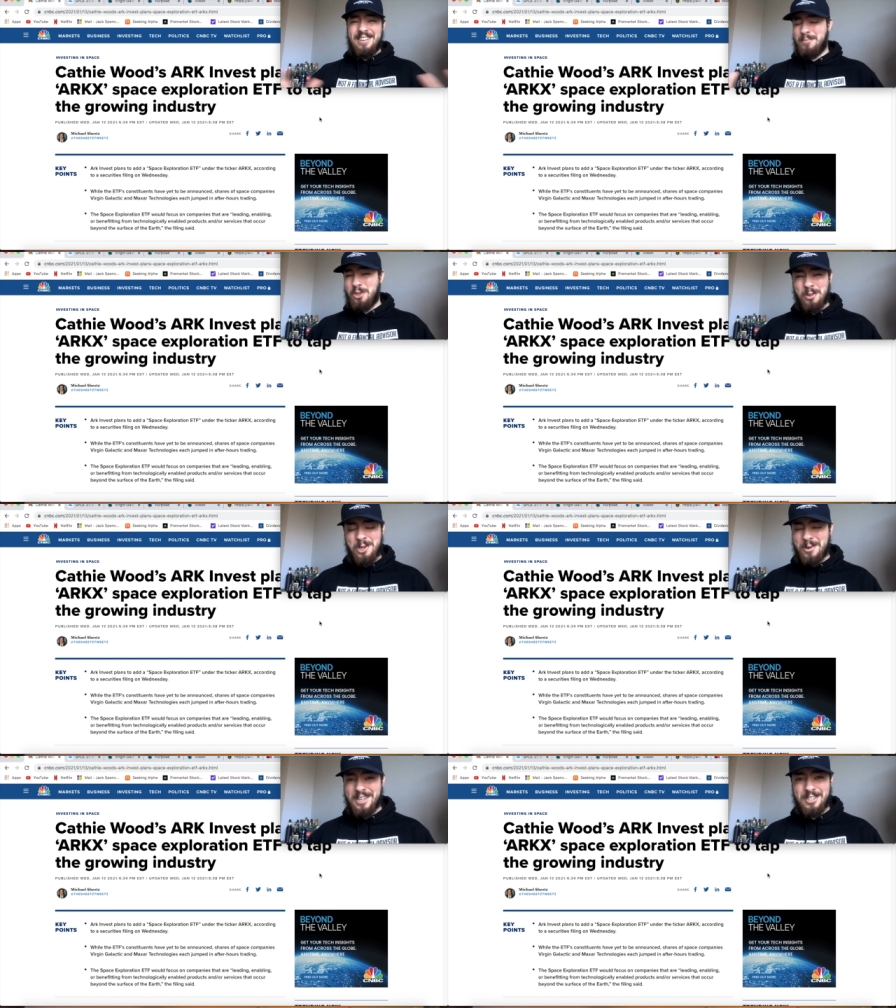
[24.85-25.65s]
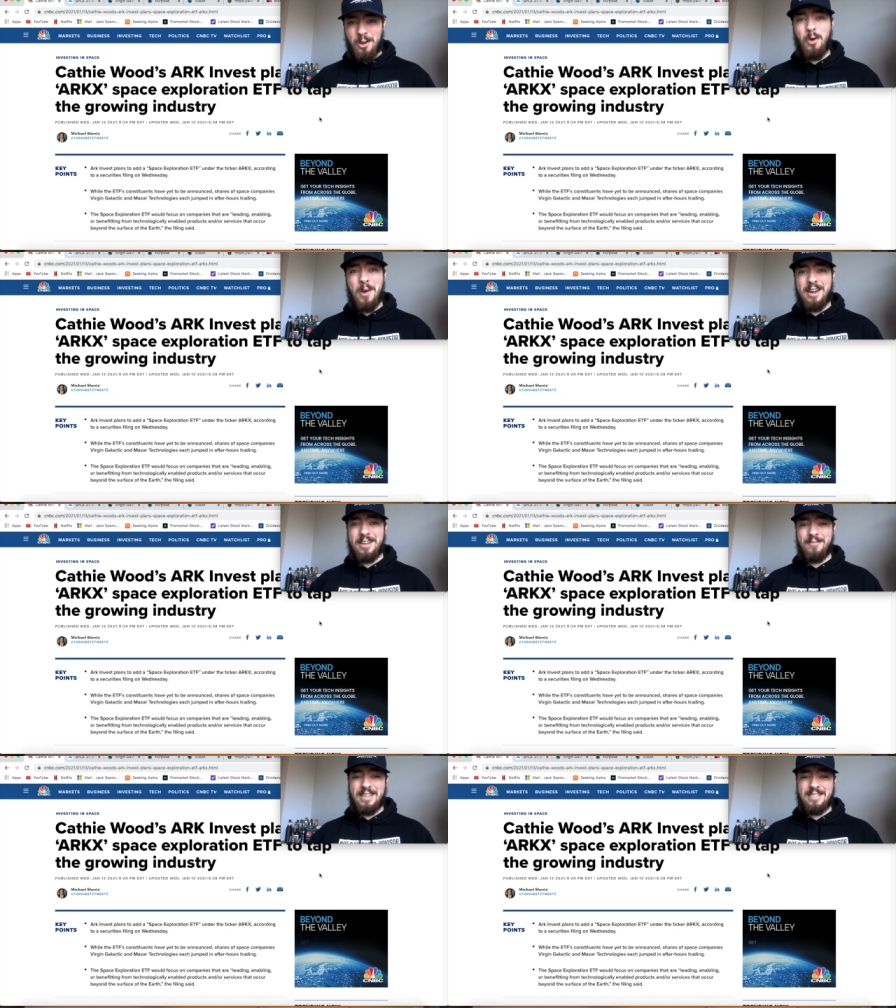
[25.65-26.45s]
I'm sure you guys know who
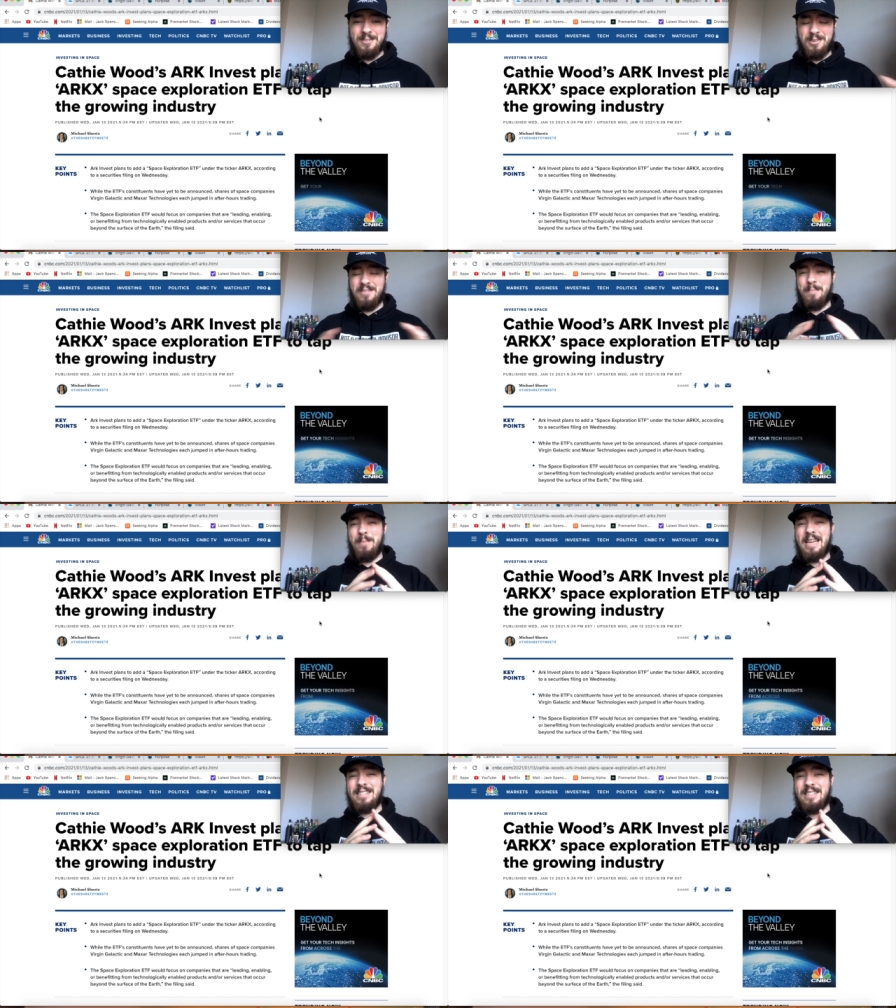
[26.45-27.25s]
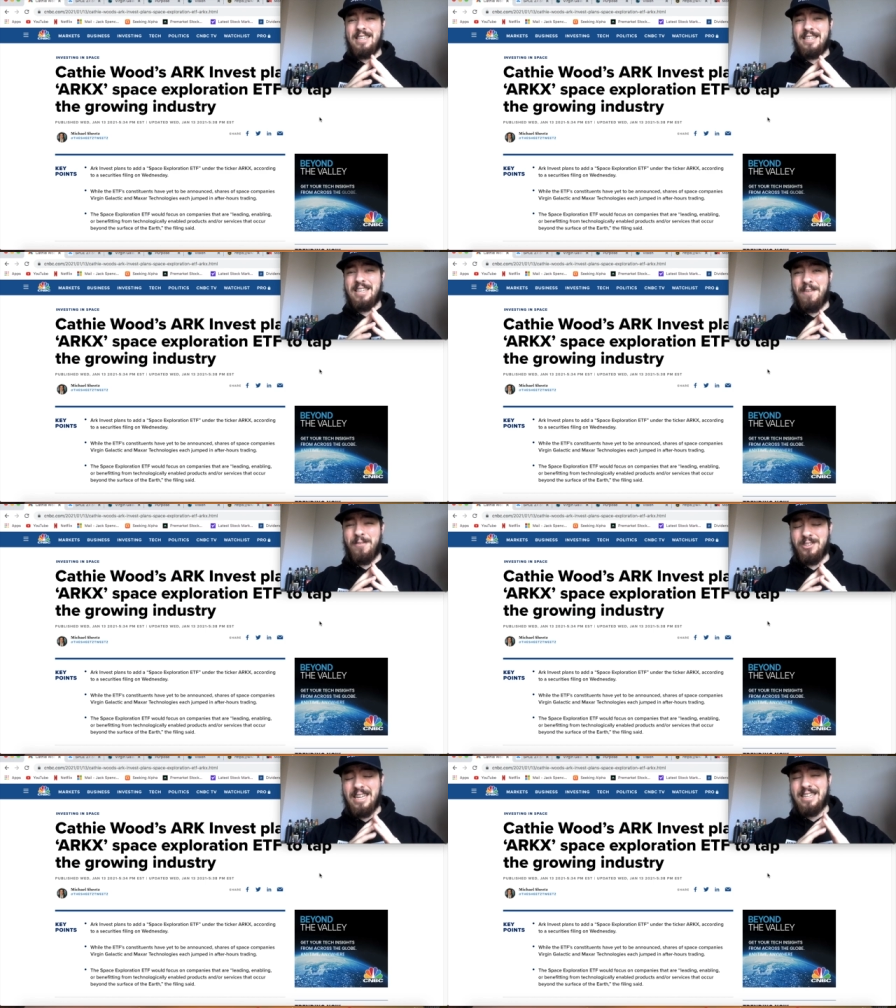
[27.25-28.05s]
ARK Invest is, one of the best ETF
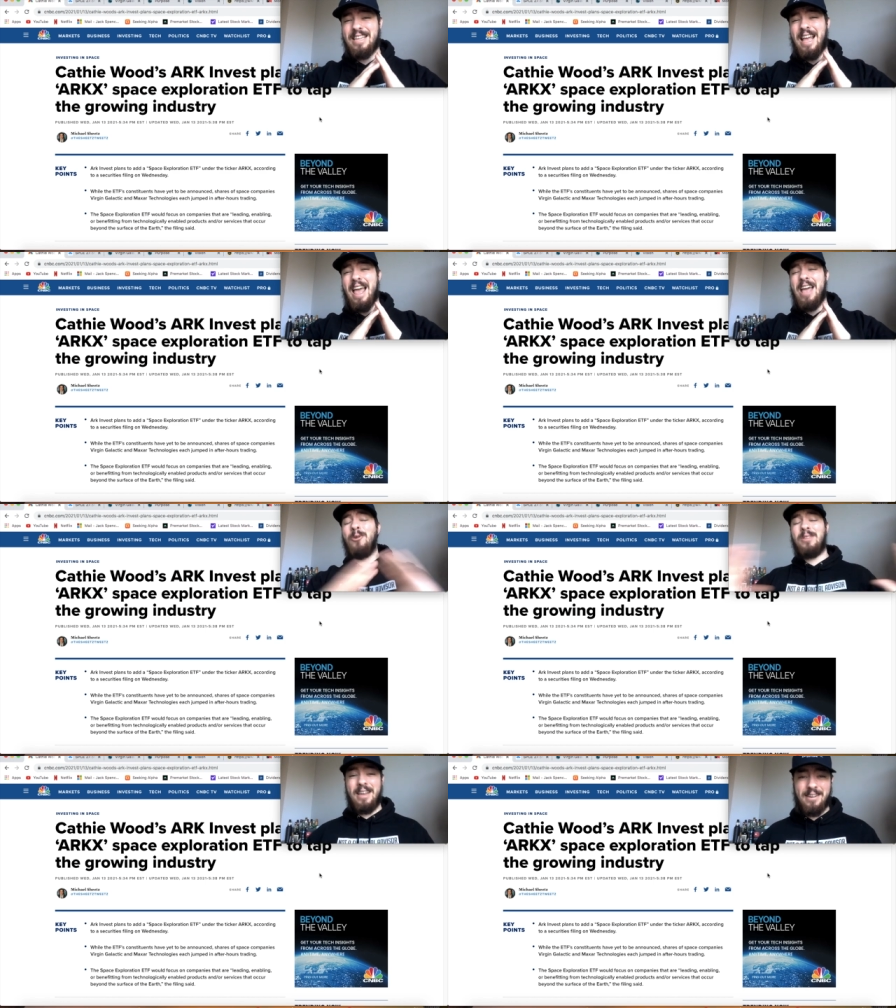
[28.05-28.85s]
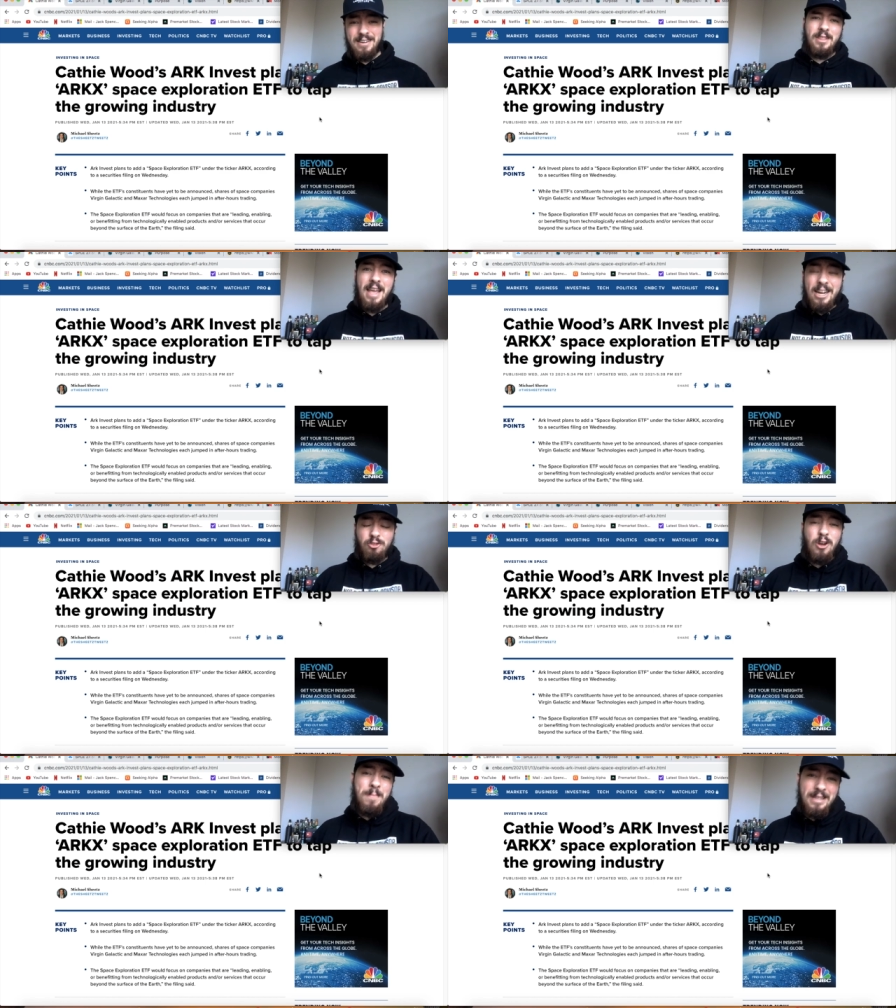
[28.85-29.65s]
funds that is out there. They
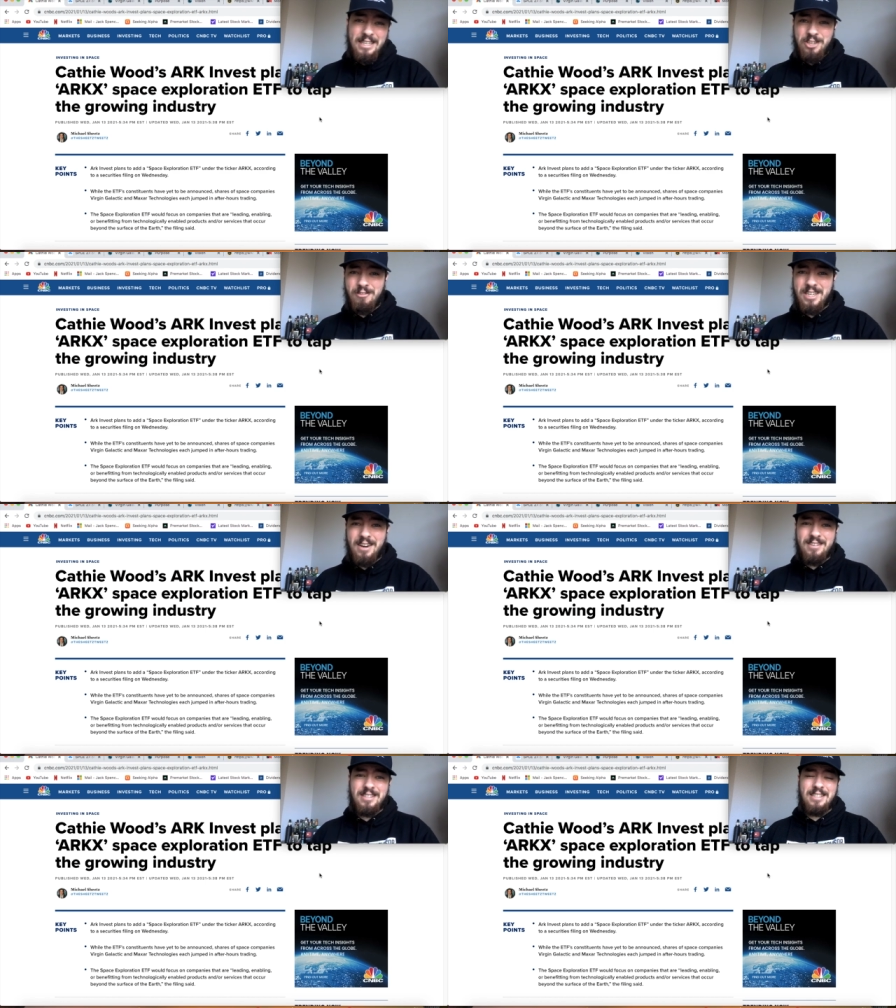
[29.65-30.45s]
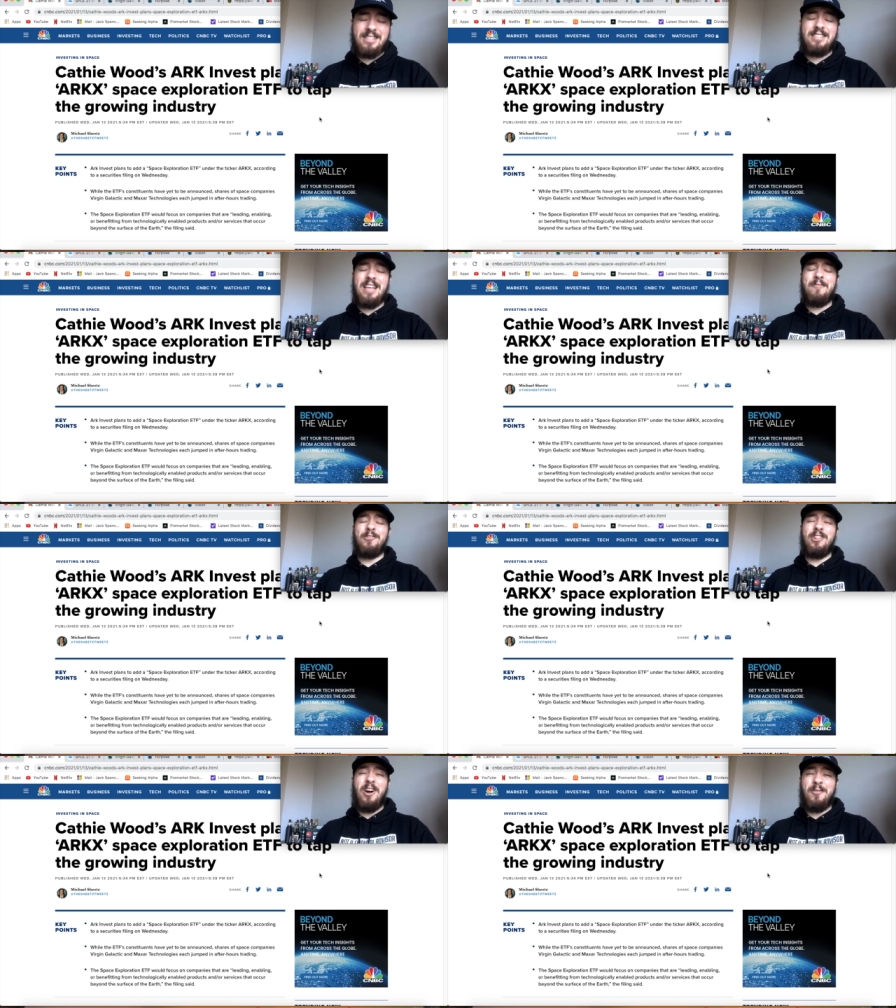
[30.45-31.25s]
had triple-digit returns in
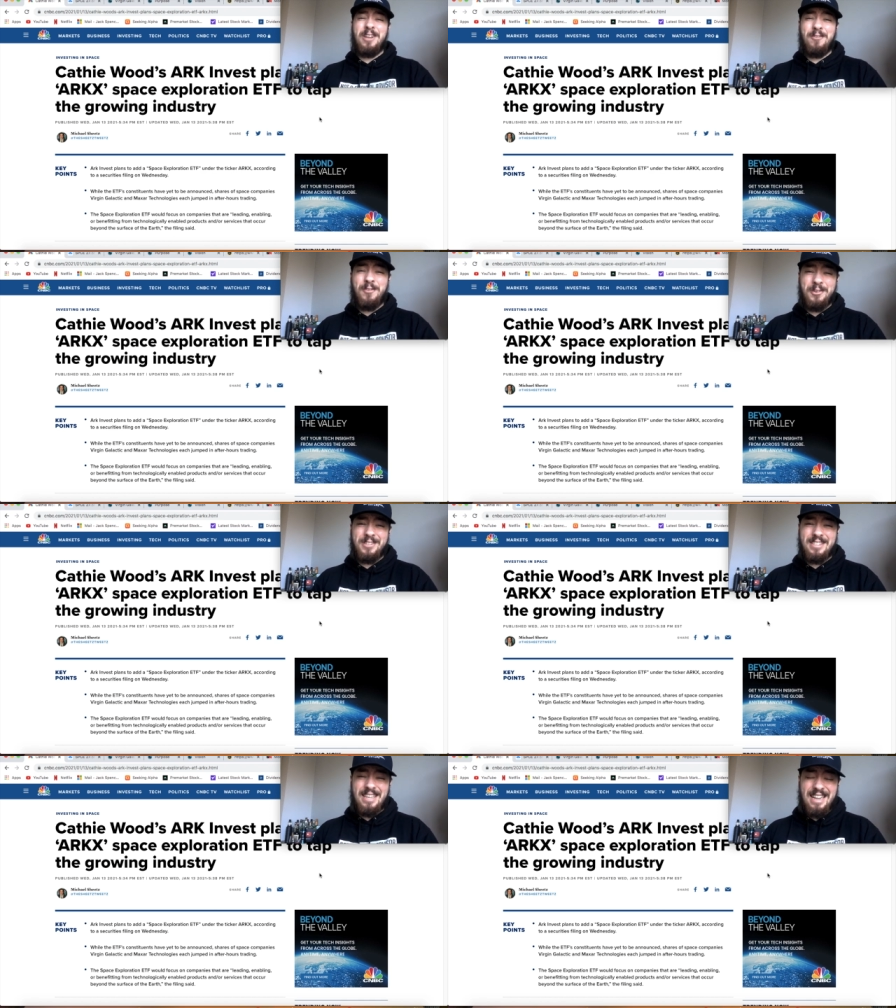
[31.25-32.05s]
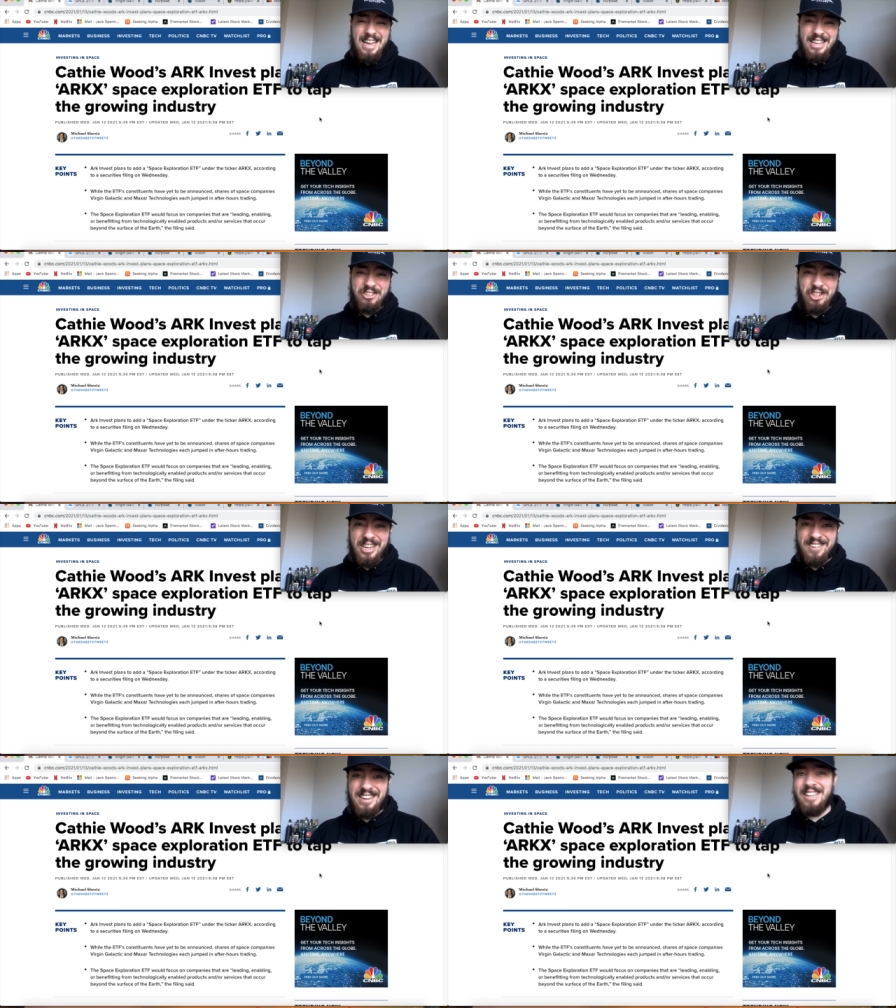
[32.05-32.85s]
several of their funds last
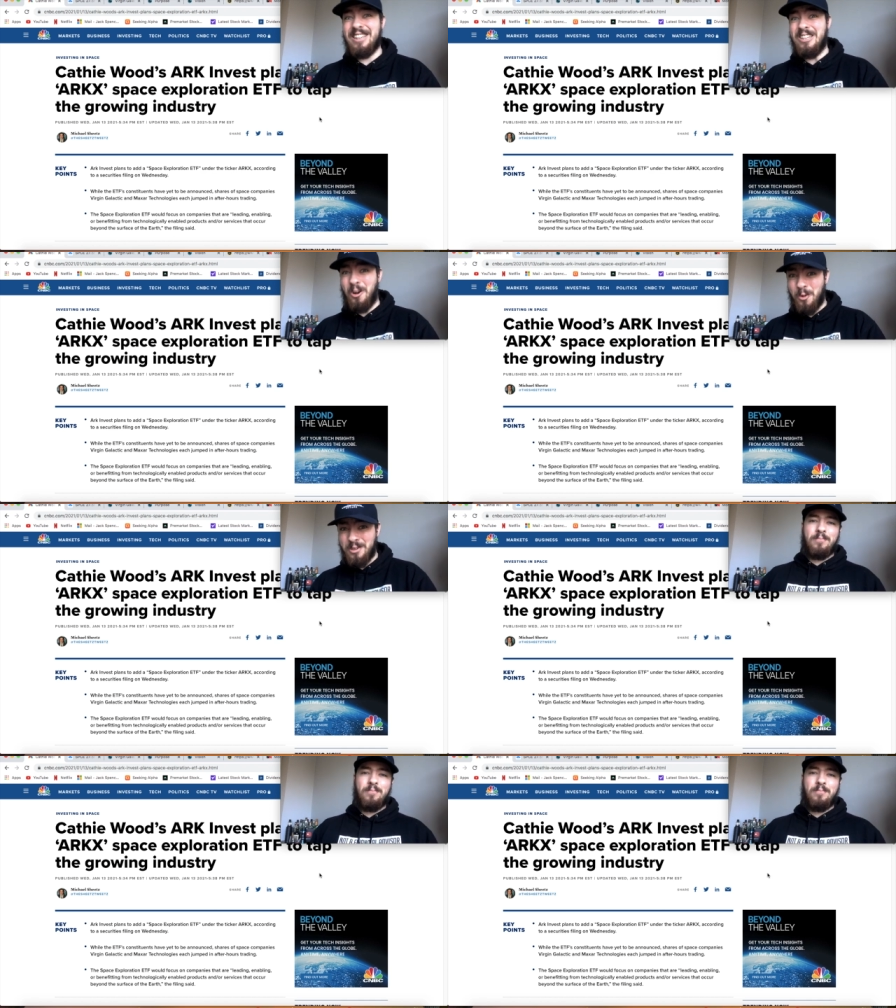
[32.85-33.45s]
year alone.